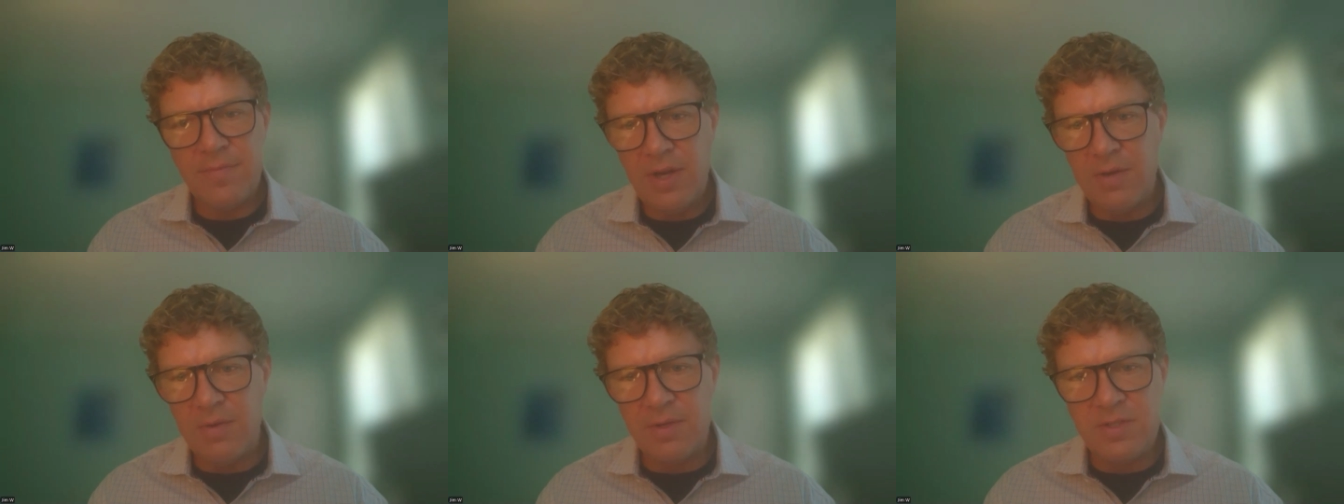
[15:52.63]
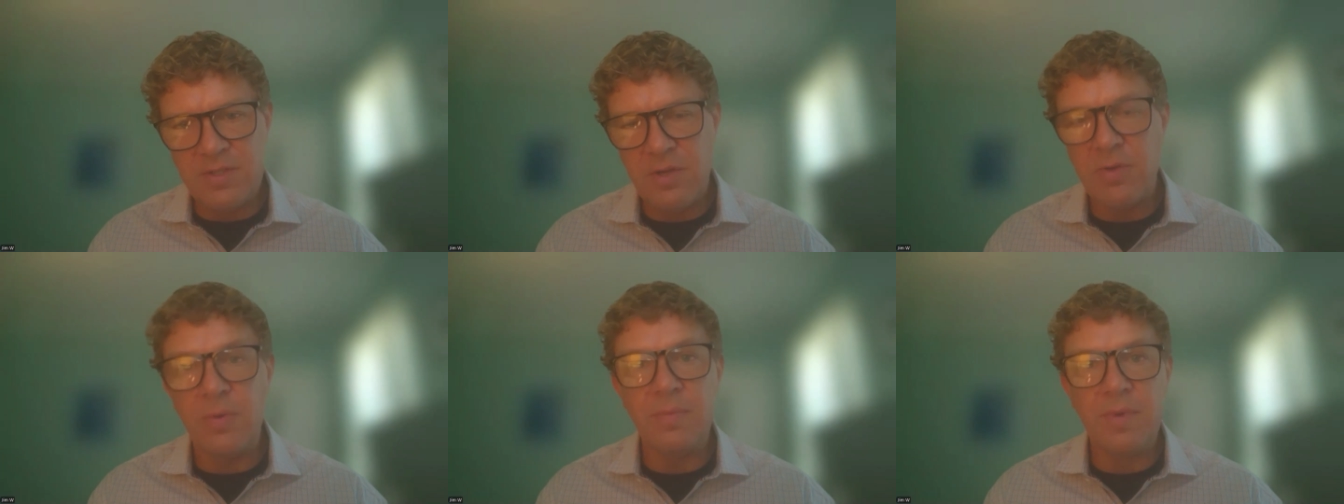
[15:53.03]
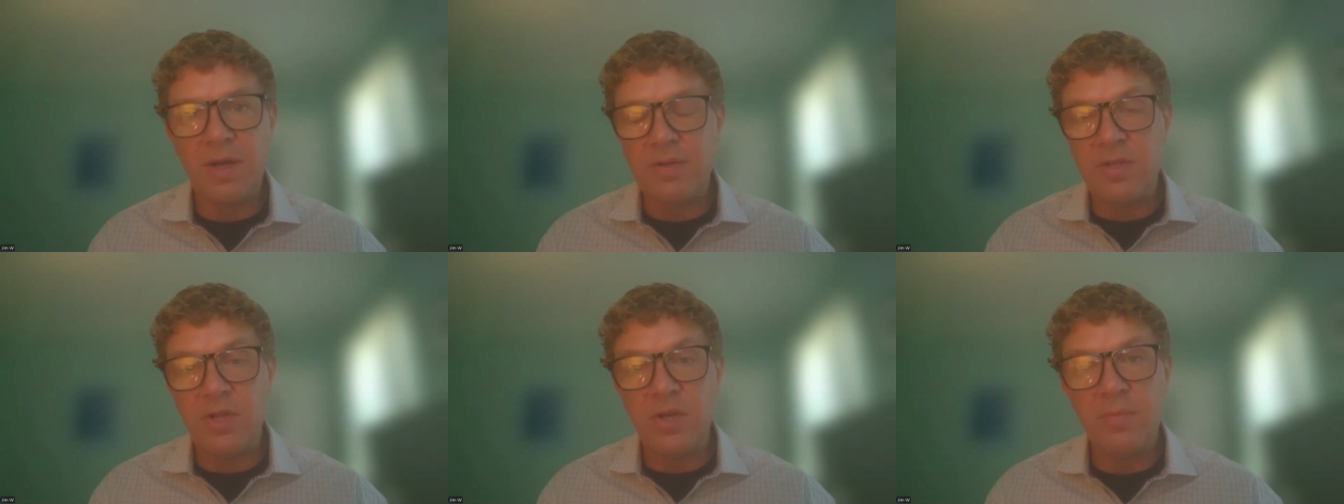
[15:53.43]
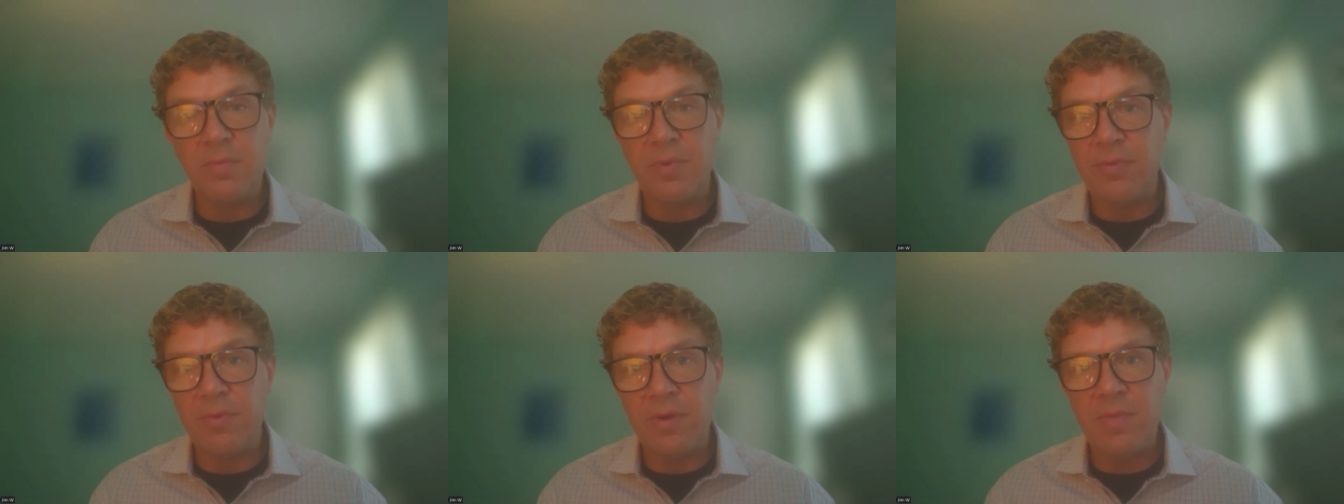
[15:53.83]
a
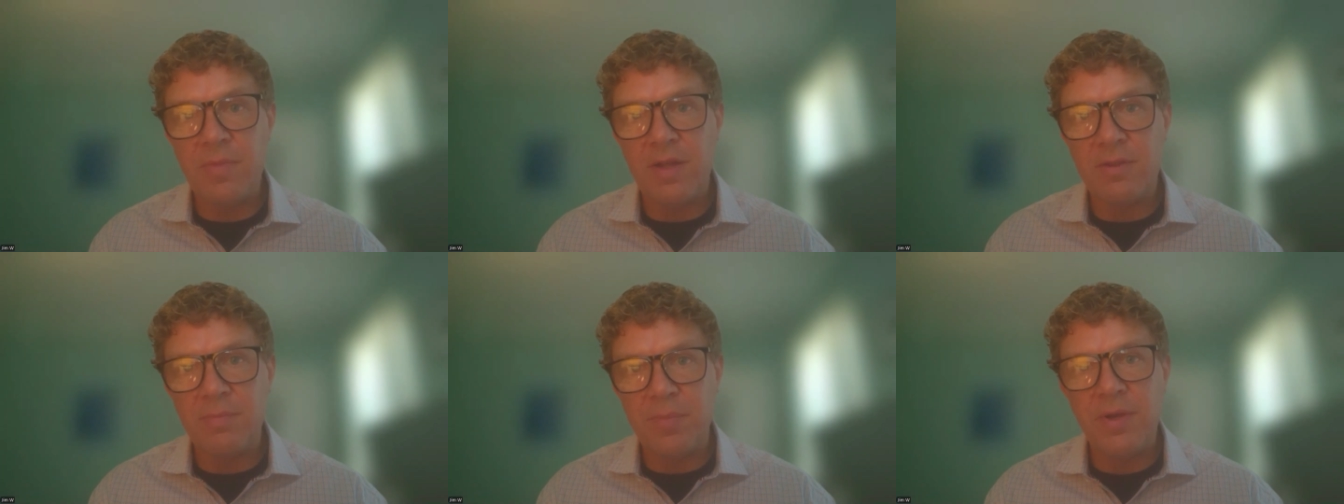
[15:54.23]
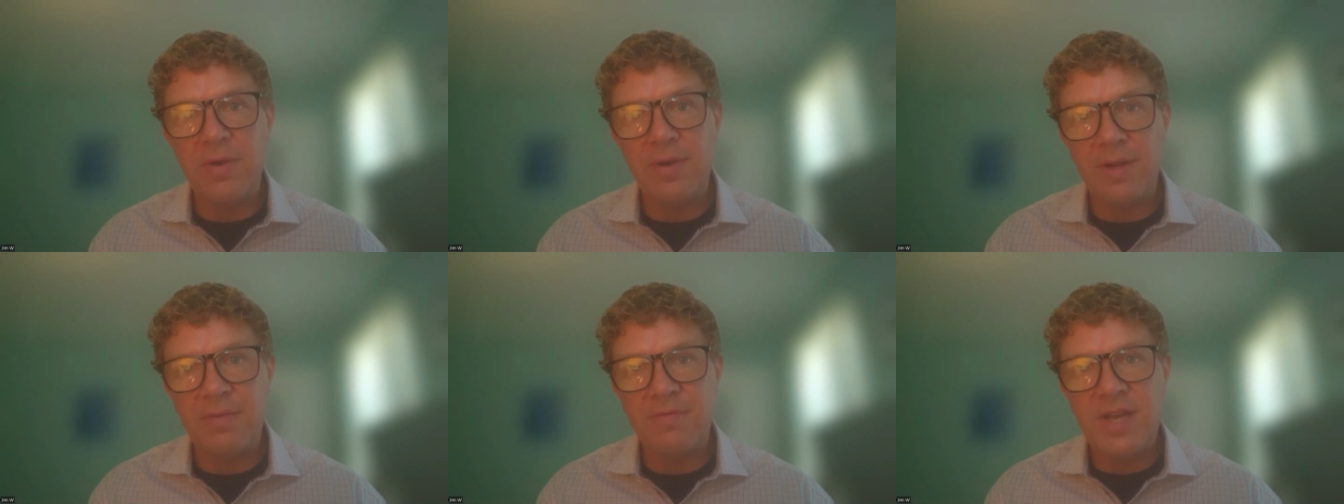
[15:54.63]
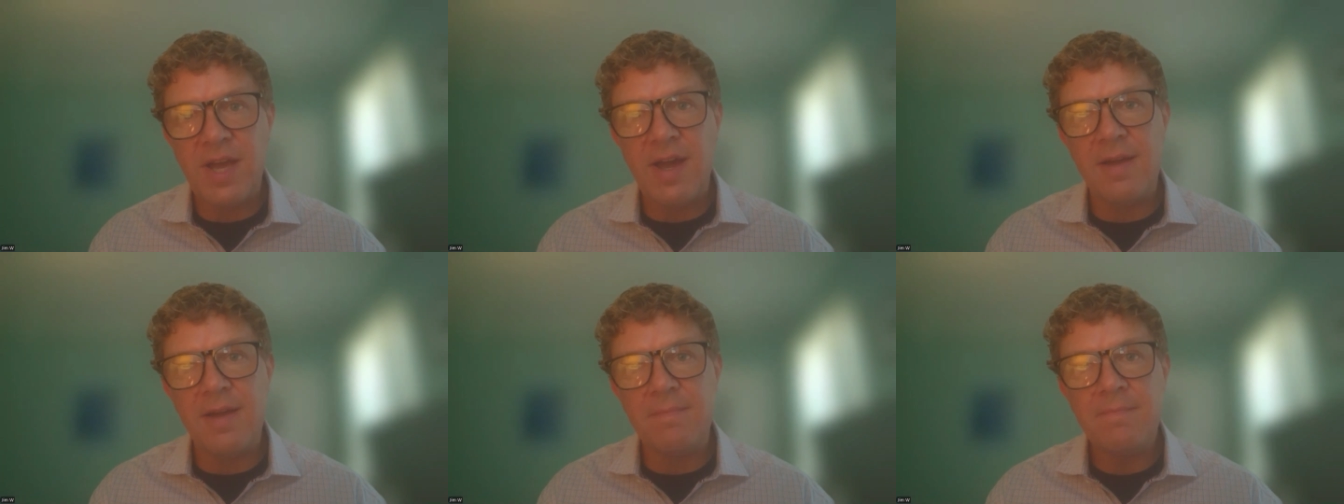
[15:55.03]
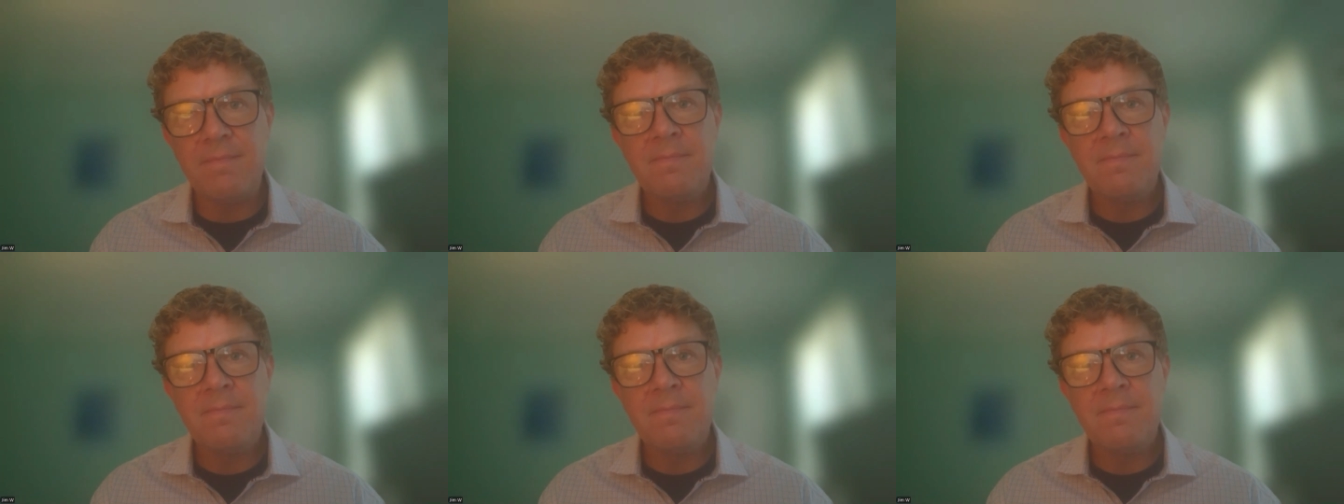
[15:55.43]
3 month period of time